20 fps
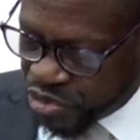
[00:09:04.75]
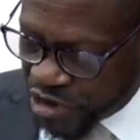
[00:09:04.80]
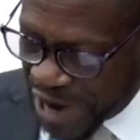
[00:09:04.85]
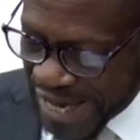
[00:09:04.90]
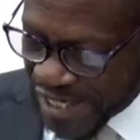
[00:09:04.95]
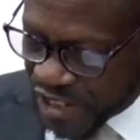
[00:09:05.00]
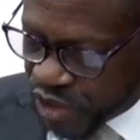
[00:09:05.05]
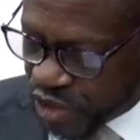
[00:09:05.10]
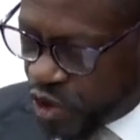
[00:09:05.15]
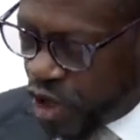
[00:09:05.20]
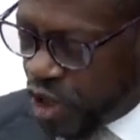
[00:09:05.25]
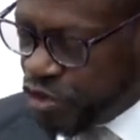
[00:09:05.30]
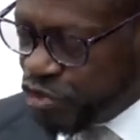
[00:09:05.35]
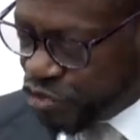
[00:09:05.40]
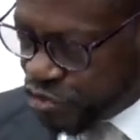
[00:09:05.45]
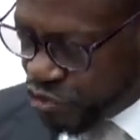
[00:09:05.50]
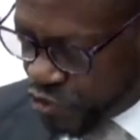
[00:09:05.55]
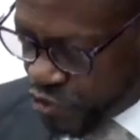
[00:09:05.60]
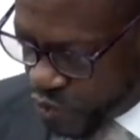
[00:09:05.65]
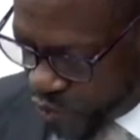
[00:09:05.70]
price
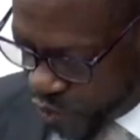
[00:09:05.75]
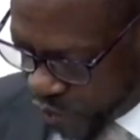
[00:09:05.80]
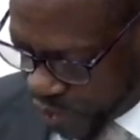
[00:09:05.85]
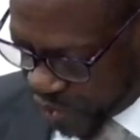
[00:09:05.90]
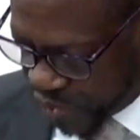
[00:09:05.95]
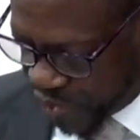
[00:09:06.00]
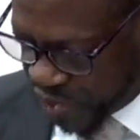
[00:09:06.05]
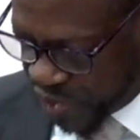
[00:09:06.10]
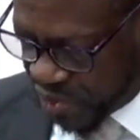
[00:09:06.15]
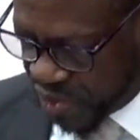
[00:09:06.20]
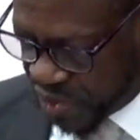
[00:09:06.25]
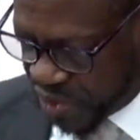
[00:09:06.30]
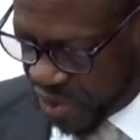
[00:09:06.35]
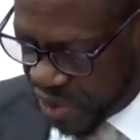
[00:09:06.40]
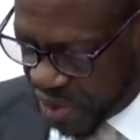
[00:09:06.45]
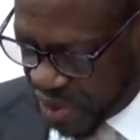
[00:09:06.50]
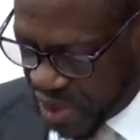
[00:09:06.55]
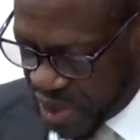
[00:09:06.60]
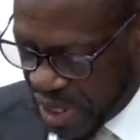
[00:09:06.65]
controls